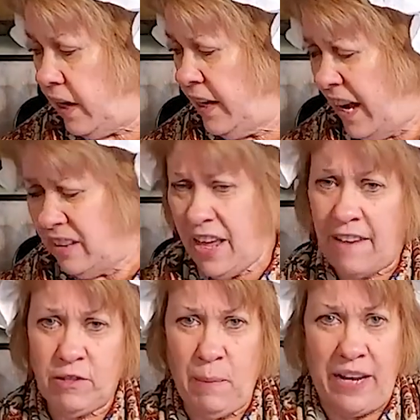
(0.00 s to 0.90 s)
and I
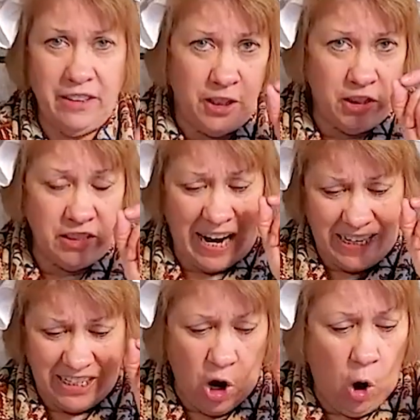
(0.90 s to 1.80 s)
left my little
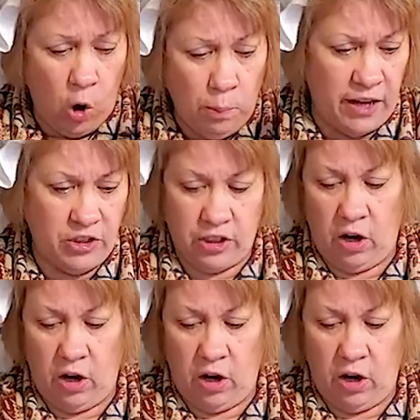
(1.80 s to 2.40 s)
tiny hole punch